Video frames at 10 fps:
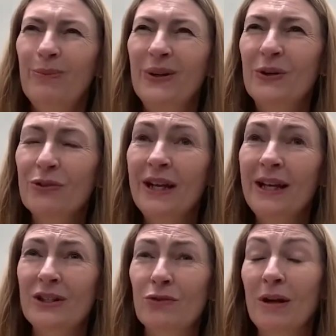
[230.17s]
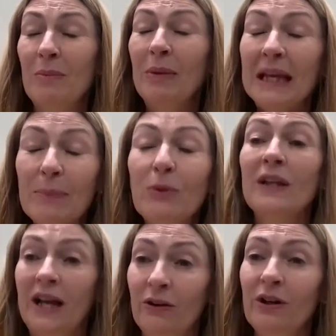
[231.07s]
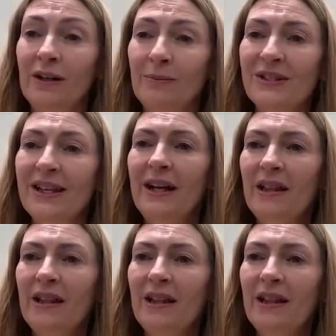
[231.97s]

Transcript: but creates great people outcomes.